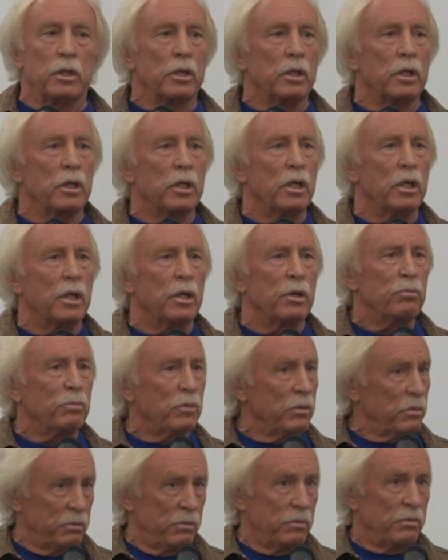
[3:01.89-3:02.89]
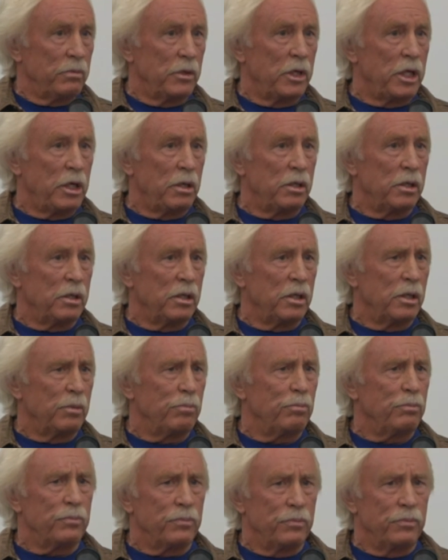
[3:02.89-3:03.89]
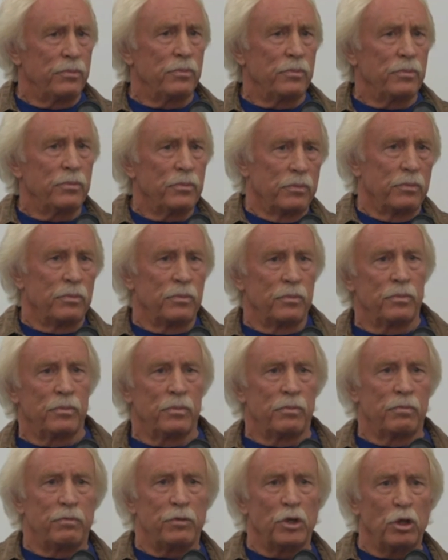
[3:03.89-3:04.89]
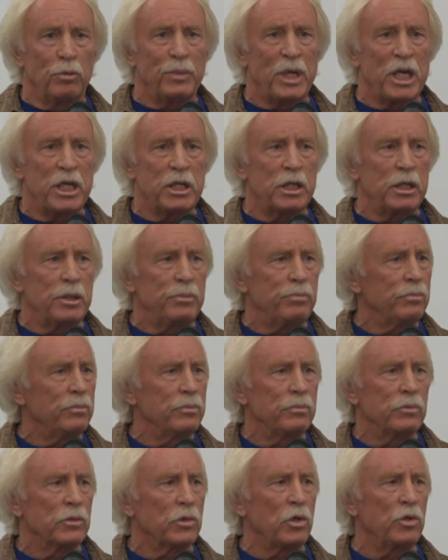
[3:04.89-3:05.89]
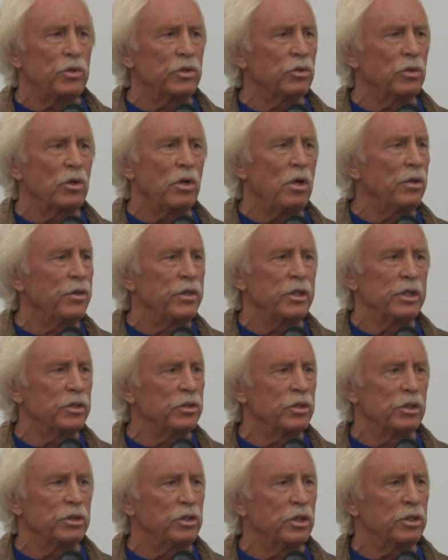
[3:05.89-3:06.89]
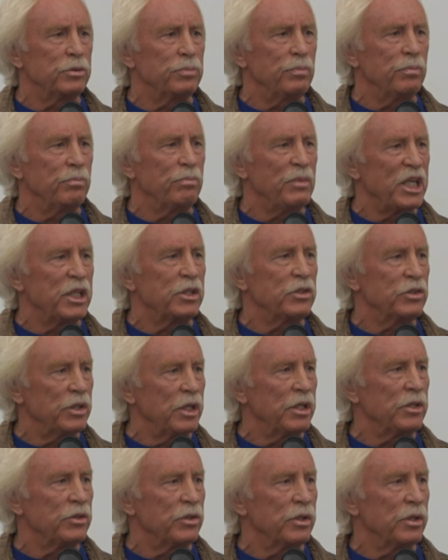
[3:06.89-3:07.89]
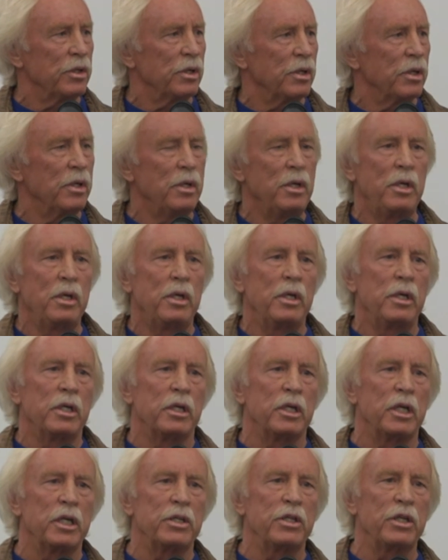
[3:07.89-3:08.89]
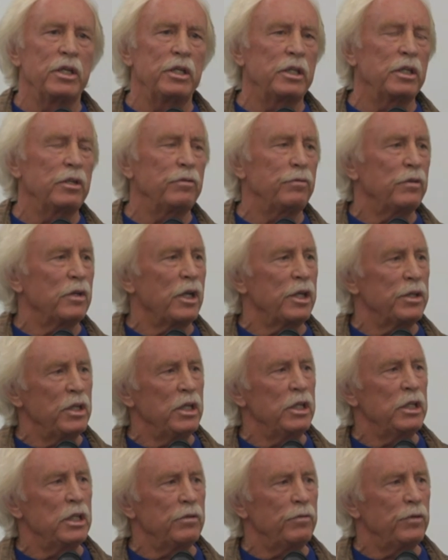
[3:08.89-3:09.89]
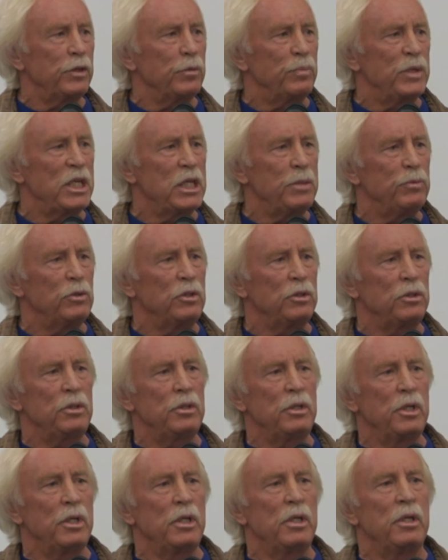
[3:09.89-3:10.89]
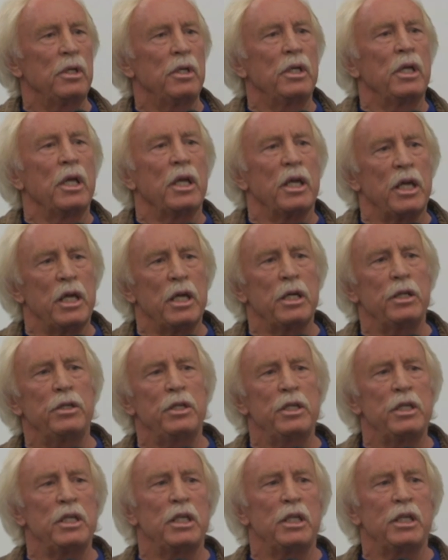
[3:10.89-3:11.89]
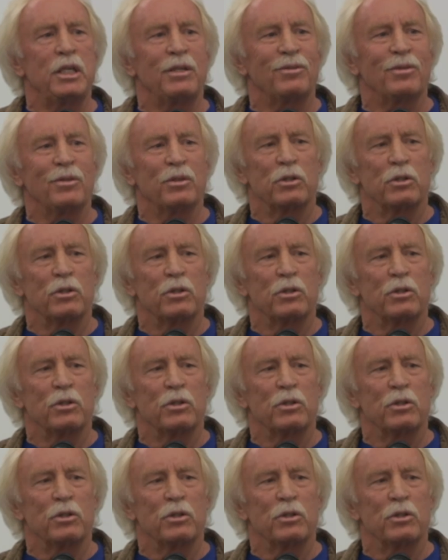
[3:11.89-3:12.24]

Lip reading: filmmaking. Those are all things that just make sense here. And I think if the people and the